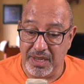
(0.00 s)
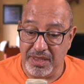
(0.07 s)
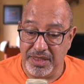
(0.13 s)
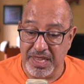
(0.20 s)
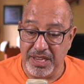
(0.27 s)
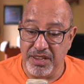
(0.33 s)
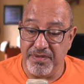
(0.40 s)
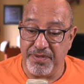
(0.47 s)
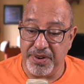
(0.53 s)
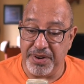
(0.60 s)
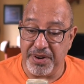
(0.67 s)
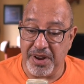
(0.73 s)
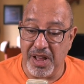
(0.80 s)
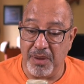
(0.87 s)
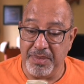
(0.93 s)
Thank you for your
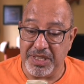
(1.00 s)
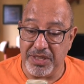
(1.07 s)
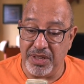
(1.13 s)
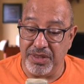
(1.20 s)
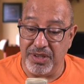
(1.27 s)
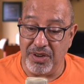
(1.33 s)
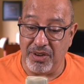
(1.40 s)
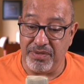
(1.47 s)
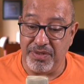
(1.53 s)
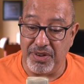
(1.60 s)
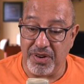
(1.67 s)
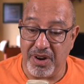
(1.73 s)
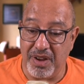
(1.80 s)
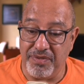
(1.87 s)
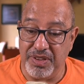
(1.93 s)
comments on the old
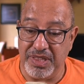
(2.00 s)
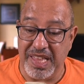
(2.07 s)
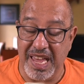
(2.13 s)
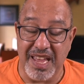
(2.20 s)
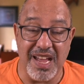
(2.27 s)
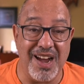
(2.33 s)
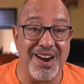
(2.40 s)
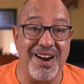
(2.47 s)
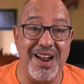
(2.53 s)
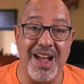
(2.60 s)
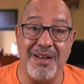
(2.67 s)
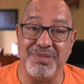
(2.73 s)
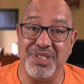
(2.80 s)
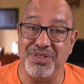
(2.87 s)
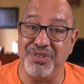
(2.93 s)
photograph. They are
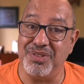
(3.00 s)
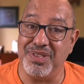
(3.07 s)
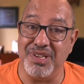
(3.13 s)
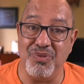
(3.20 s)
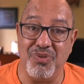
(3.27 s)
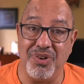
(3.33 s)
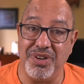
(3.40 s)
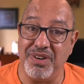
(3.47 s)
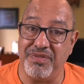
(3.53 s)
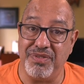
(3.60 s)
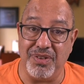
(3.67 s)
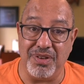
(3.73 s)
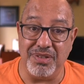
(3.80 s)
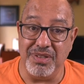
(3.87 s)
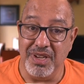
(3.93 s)
absolutely
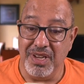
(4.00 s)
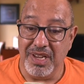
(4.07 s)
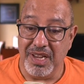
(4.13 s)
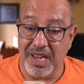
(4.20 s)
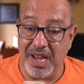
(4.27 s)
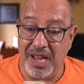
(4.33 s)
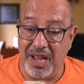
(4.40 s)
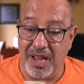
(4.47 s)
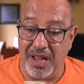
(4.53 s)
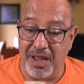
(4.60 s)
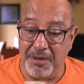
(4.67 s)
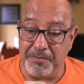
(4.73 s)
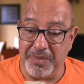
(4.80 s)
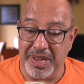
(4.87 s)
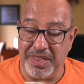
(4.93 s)
wonderful.
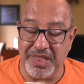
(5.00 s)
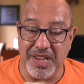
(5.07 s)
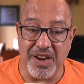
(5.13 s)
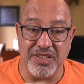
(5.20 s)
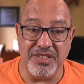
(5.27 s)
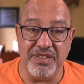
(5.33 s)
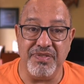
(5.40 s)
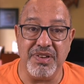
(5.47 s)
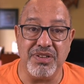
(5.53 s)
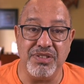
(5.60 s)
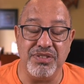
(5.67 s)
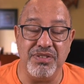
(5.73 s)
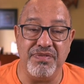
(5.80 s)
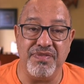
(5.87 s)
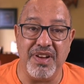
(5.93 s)
And they are difficult
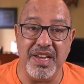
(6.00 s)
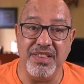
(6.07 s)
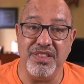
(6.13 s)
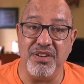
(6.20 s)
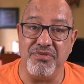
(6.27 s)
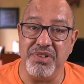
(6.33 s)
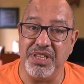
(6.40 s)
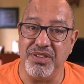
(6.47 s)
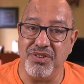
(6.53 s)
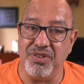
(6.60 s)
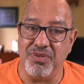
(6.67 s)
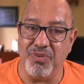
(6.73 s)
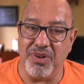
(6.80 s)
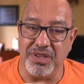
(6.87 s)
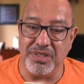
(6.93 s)
to find, the really good
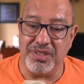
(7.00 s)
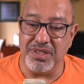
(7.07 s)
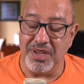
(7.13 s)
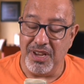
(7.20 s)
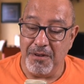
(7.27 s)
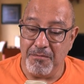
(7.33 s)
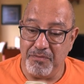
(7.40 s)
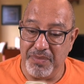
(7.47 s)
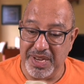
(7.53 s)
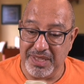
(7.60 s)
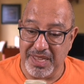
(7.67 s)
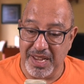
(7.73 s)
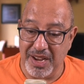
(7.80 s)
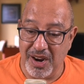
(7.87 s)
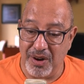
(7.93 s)
ones, but
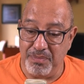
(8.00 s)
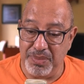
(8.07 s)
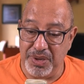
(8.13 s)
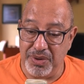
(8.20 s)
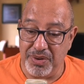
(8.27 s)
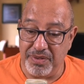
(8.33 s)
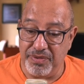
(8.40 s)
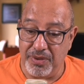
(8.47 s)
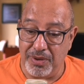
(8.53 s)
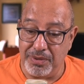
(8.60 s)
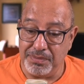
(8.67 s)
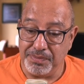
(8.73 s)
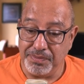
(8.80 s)
they are beautiful.